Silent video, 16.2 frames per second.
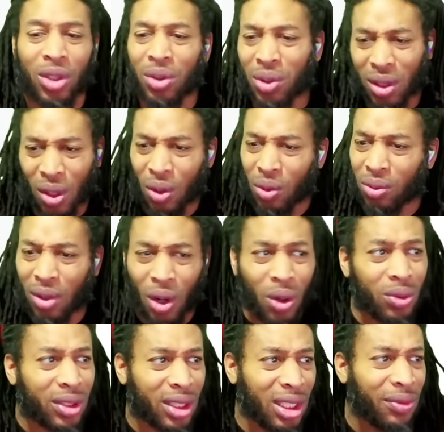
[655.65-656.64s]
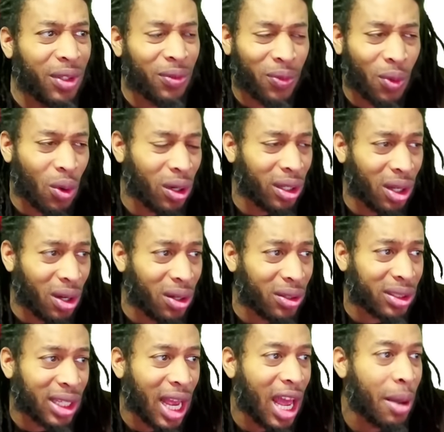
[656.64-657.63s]
He was on TV for a long
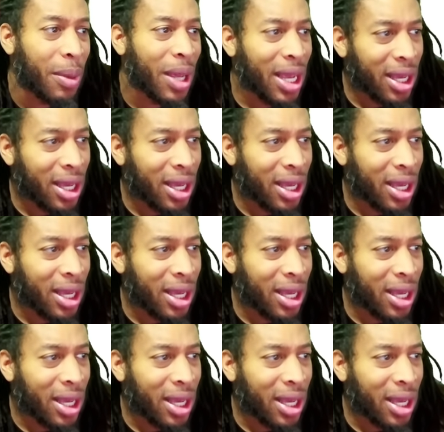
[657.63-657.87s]
time,